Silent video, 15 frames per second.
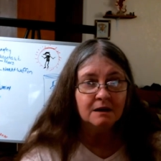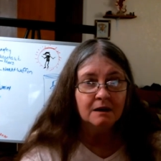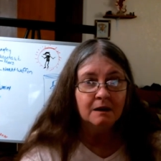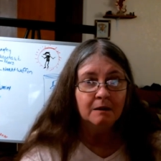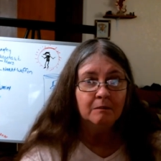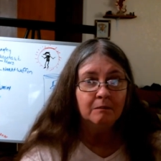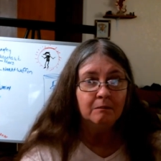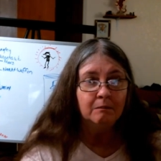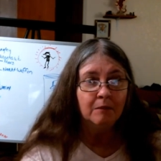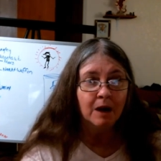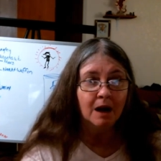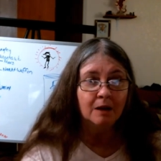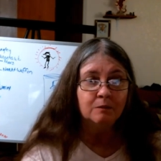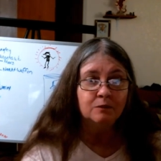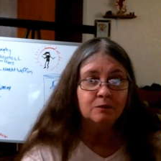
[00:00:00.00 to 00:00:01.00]
Because
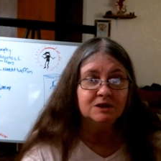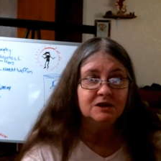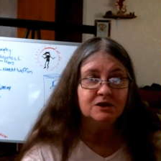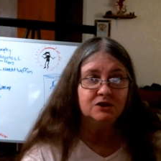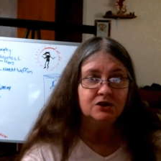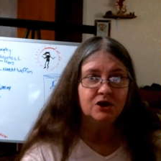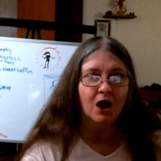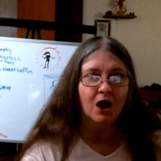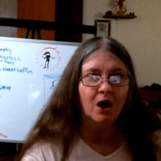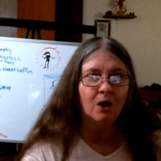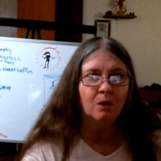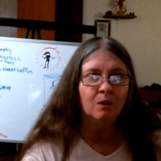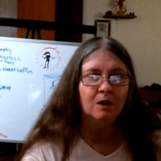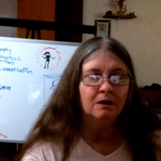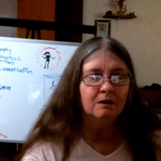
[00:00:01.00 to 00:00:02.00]
Mom was
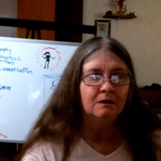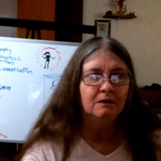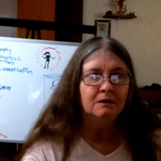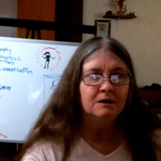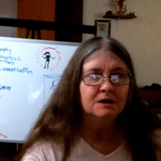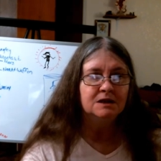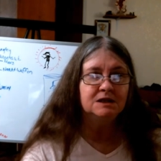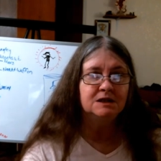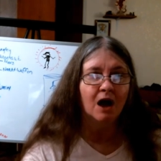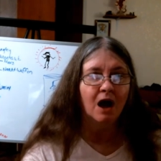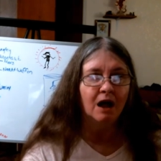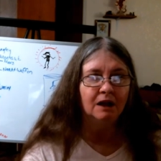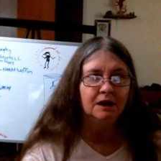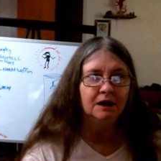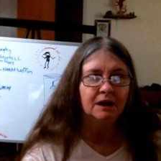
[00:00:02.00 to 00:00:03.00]
so
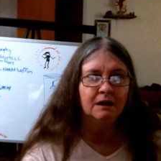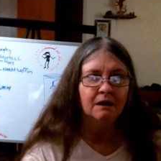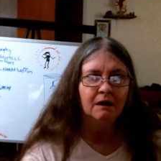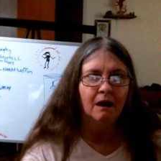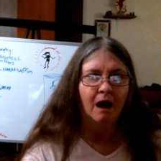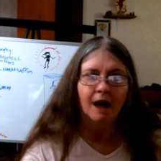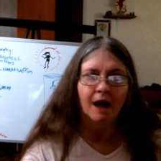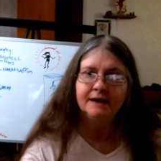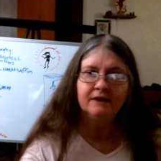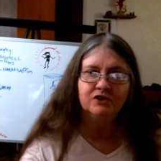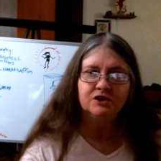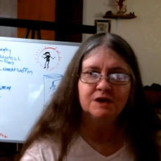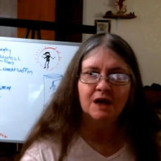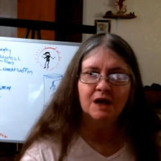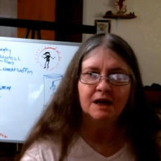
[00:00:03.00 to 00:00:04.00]
solid.
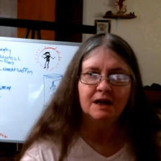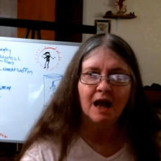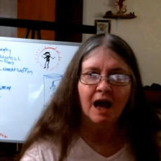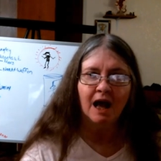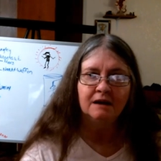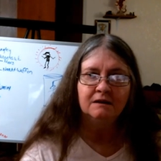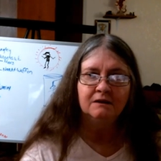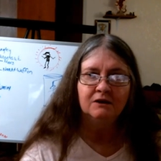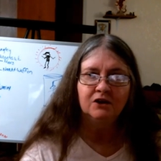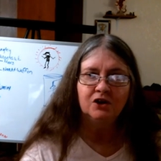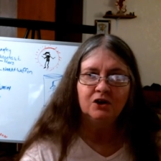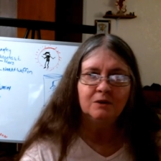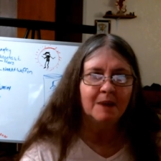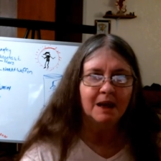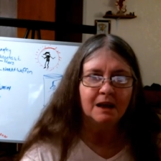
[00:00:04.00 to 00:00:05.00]
I never said
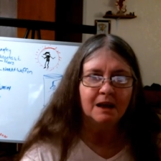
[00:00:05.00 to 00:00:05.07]
that.